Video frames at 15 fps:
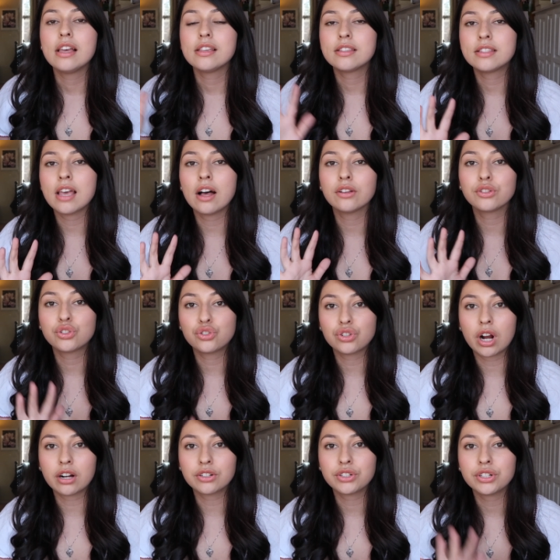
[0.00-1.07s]
cell
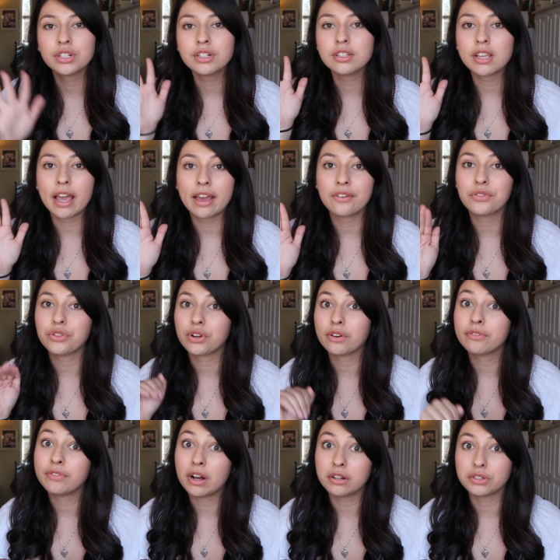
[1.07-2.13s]
structures and their
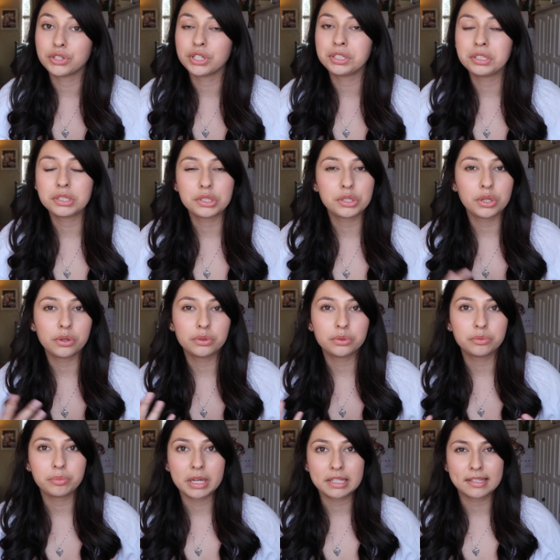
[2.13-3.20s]
function.
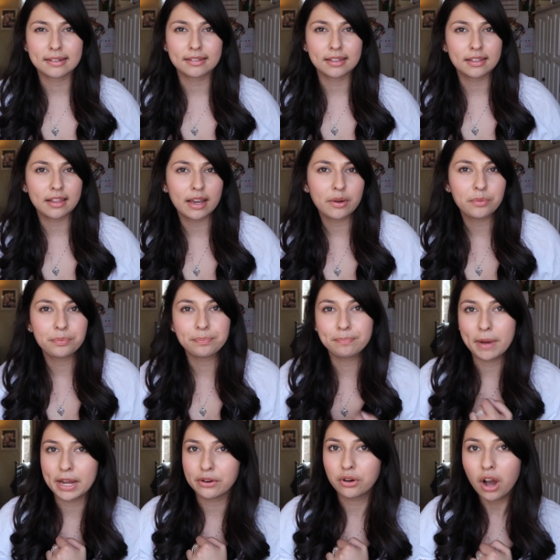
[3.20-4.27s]
So basically like
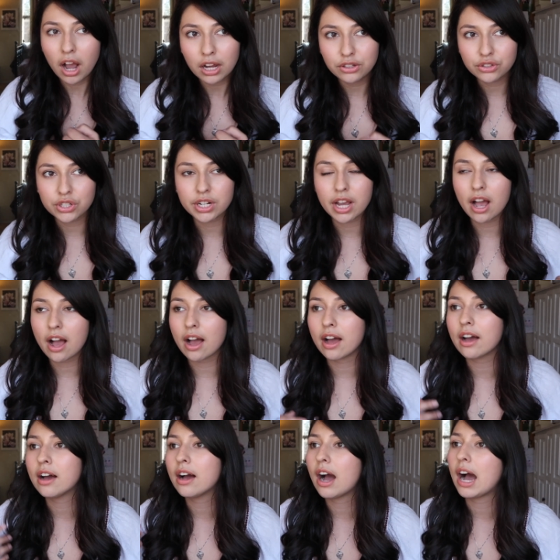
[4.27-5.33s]

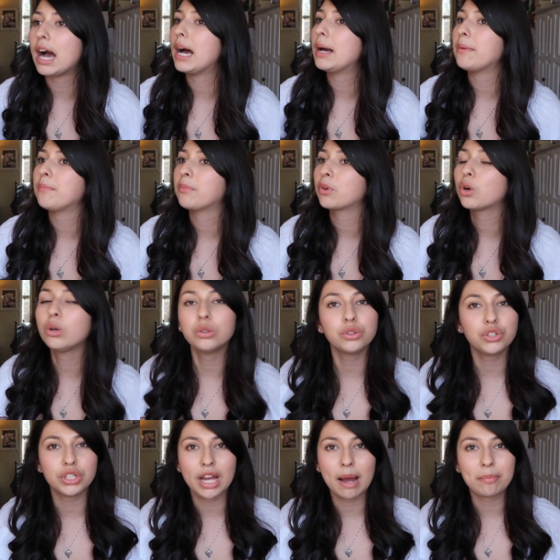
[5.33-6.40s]
mitochondria, um,
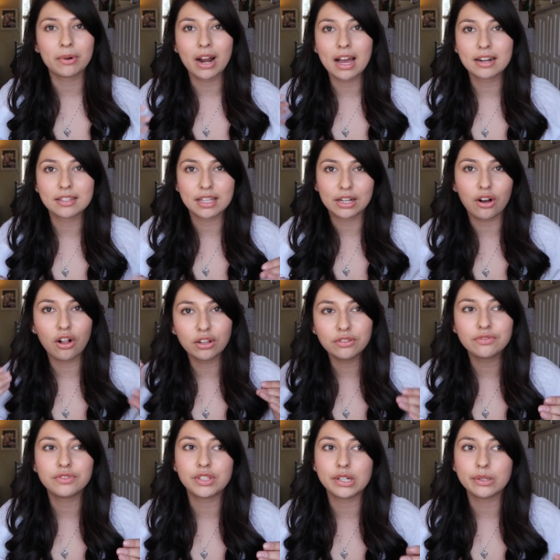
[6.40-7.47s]
Golgi apparatus, like all
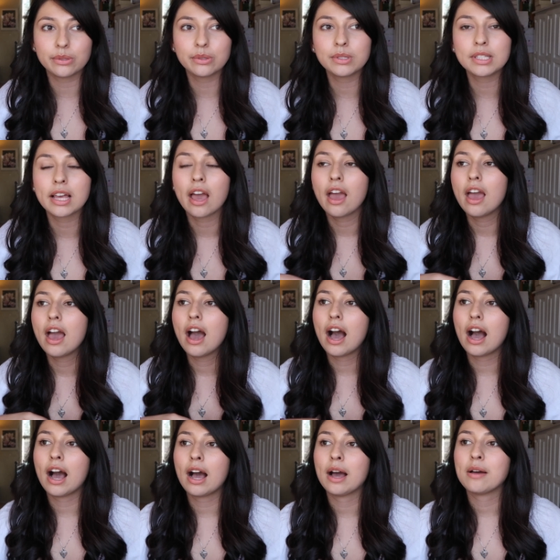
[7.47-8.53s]
of those
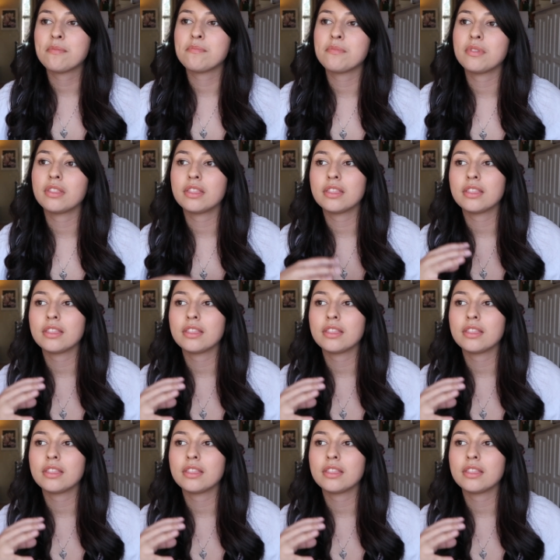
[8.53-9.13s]
um,